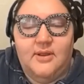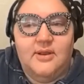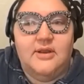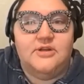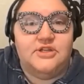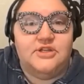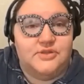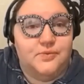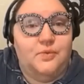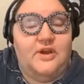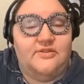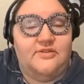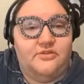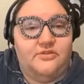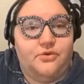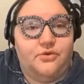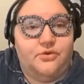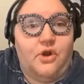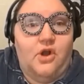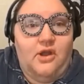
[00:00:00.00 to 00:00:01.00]
just
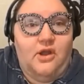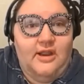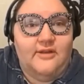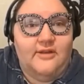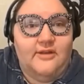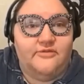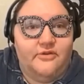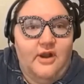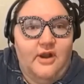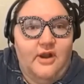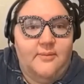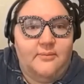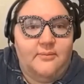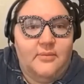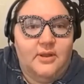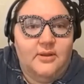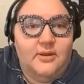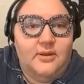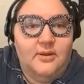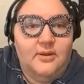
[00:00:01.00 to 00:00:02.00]
withdrawing from
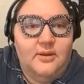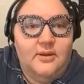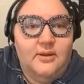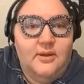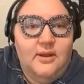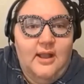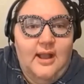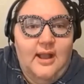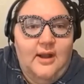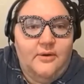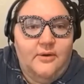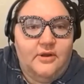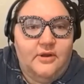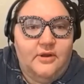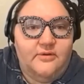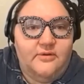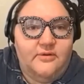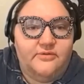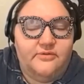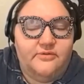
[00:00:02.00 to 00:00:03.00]
out
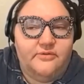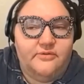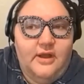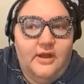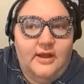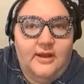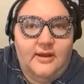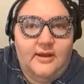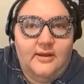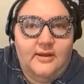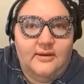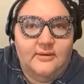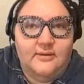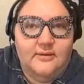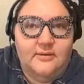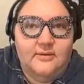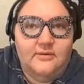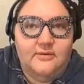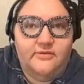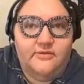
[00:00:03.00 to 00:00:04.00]
of
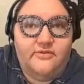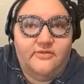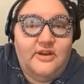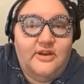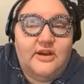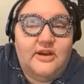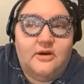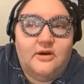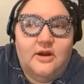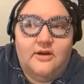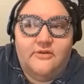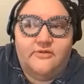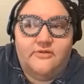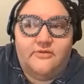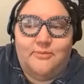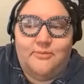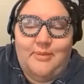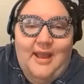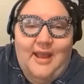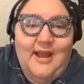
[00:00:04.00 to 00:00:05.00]
fear of
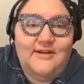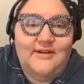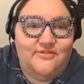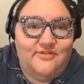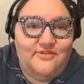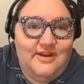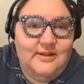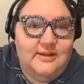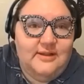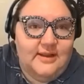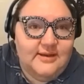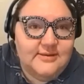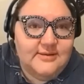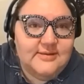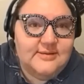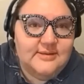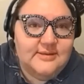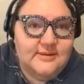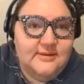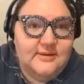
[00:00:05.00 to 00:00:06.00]
bad
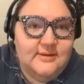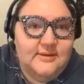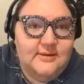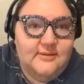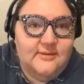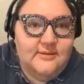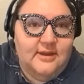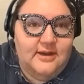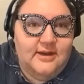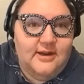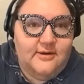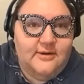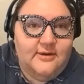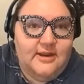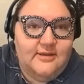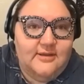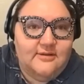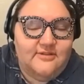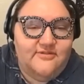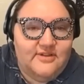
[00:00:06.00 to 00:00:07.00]
feelings,
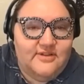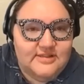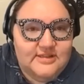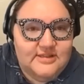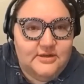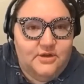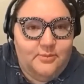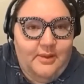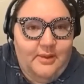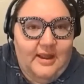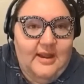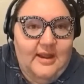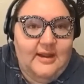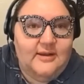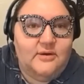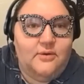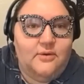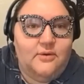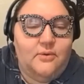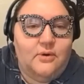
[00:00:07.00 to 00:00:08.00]
either physical
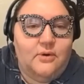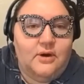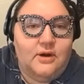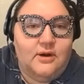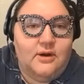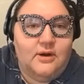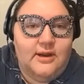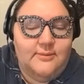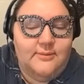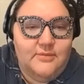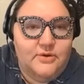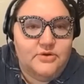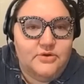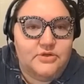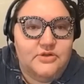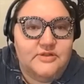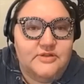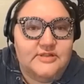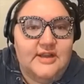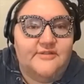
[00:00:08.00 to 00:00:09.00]
pain or
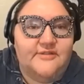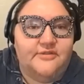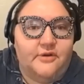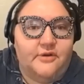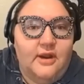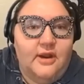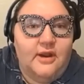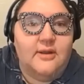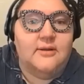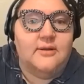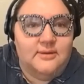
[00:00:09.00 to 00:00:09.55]
emotional suffering.